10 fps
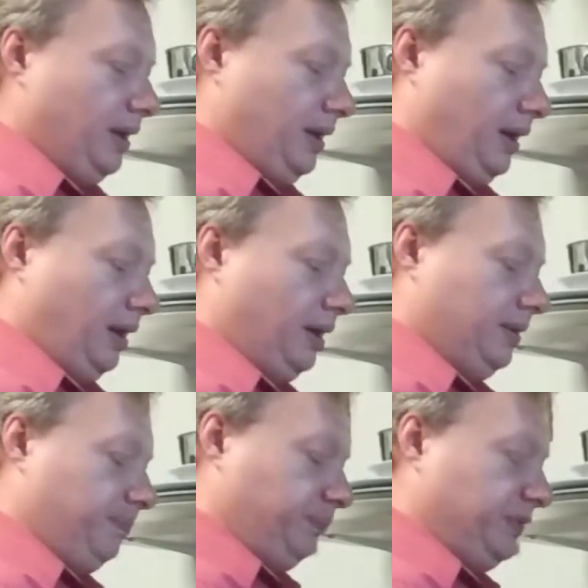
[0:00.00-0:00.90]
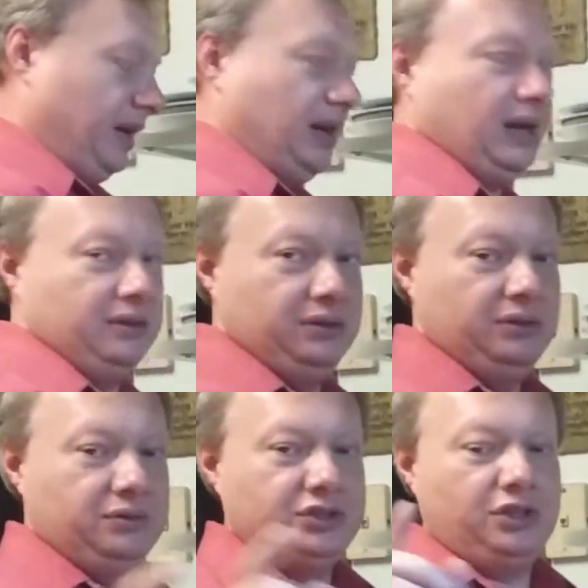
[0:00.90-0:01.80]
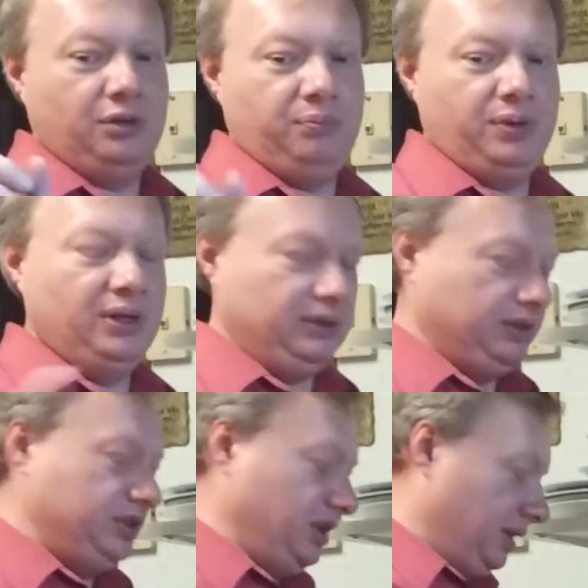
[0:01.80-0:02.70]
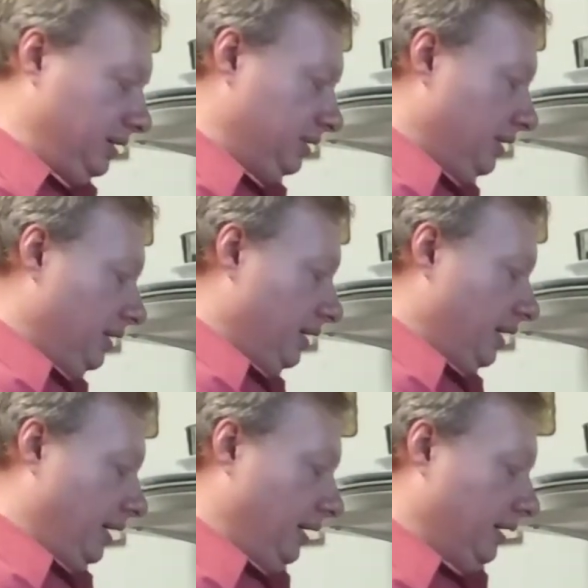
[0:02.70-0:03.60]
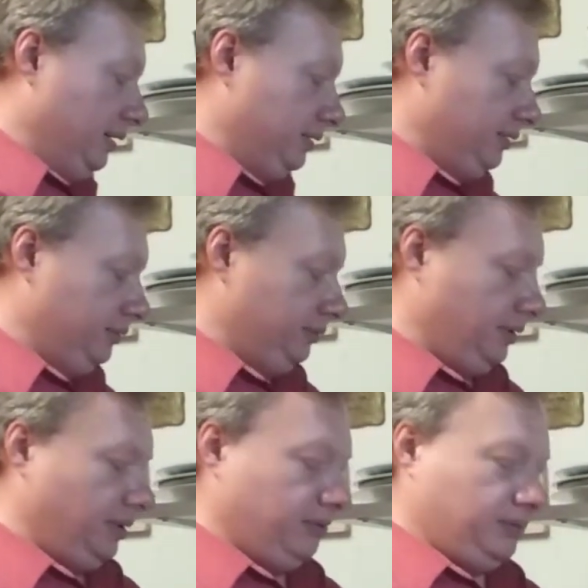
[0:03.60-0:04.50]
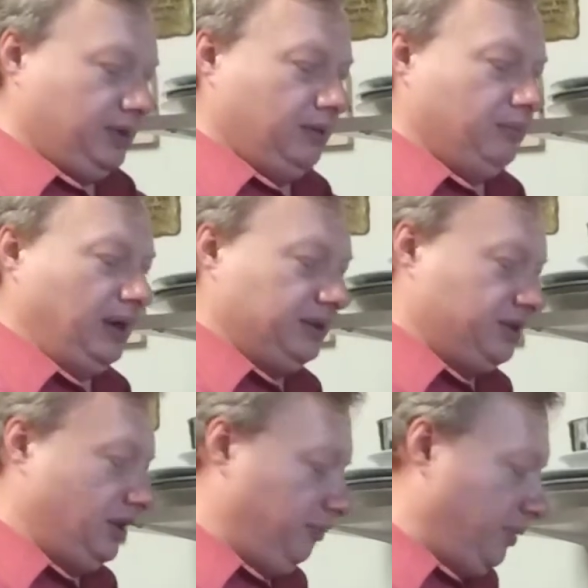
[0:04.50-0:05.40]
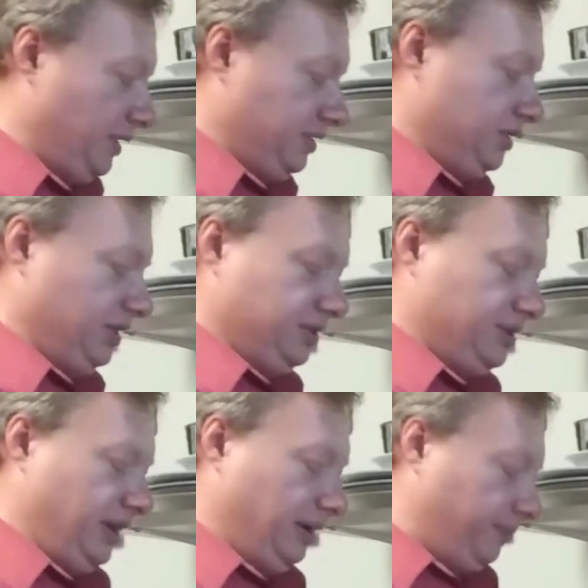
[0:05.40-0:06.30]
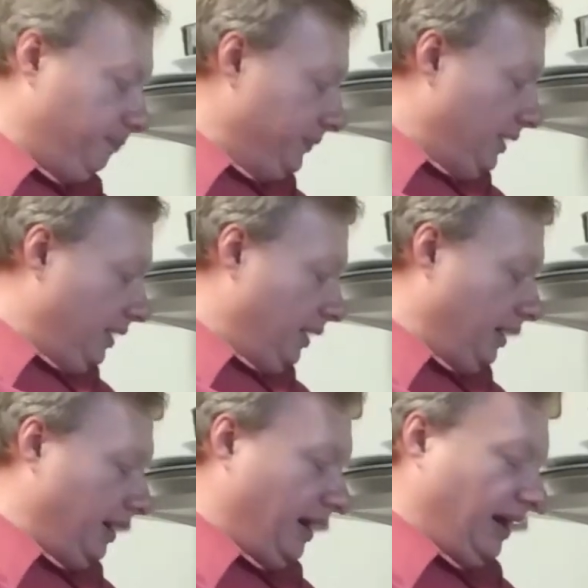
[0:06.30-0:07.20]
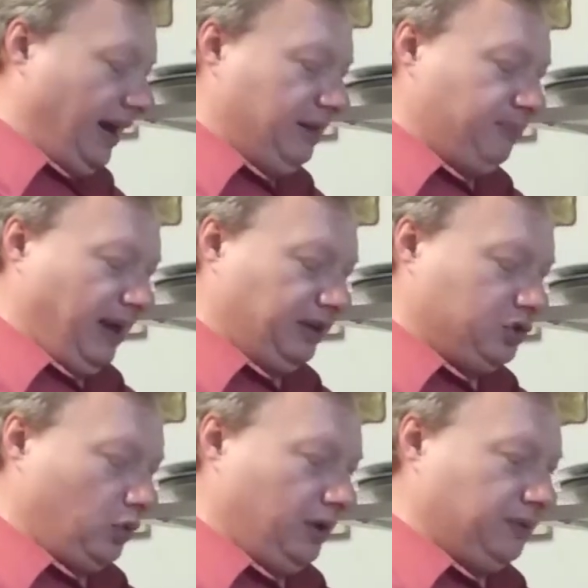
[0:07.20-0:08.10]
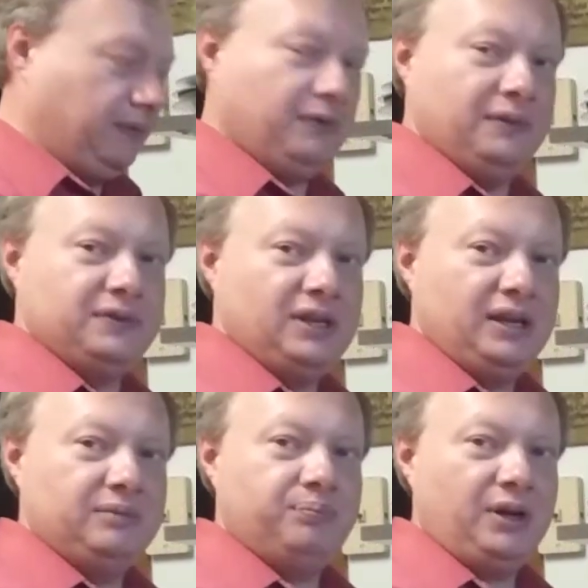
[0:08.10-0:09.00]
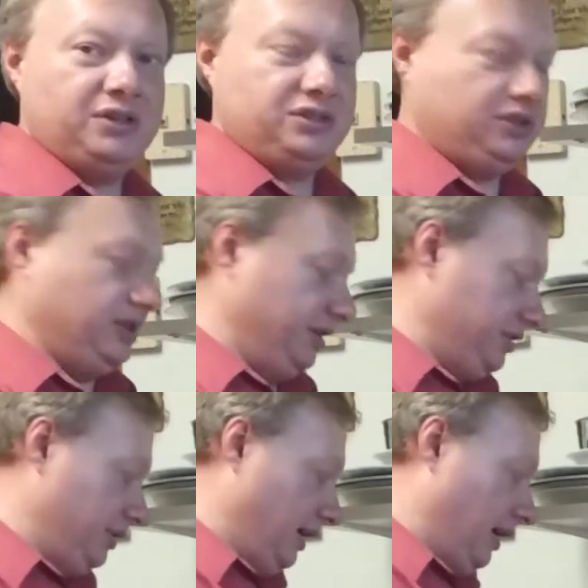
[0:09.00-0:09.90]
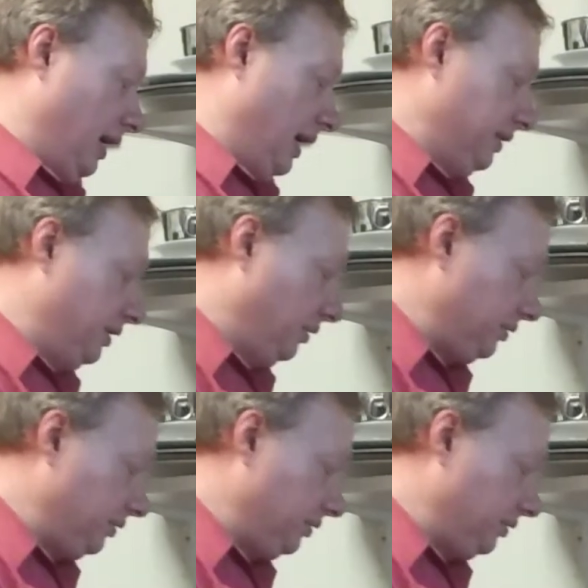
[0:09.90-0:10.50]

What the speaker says: that I used to put in the chicken to make the stuffed pasta shells. Now, I had about 12 to 15 pasta shells. Now, I don't